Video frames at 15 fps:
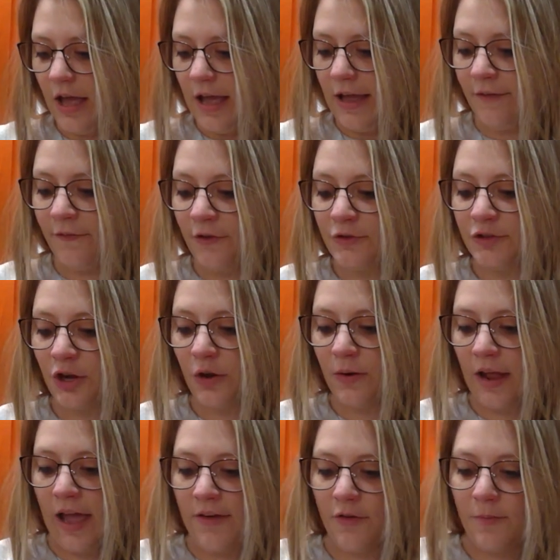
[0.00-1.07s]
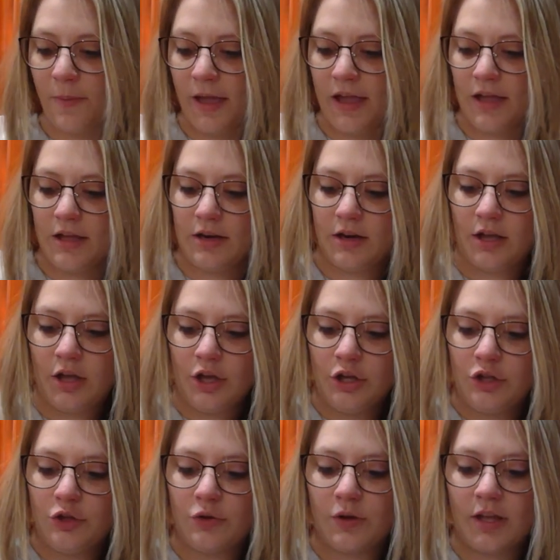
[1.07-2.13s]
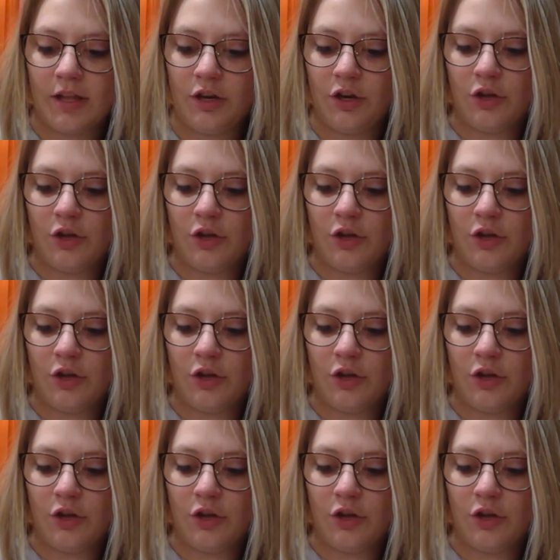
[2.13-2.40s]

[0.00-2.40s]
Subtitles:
If you don't have a pan, you can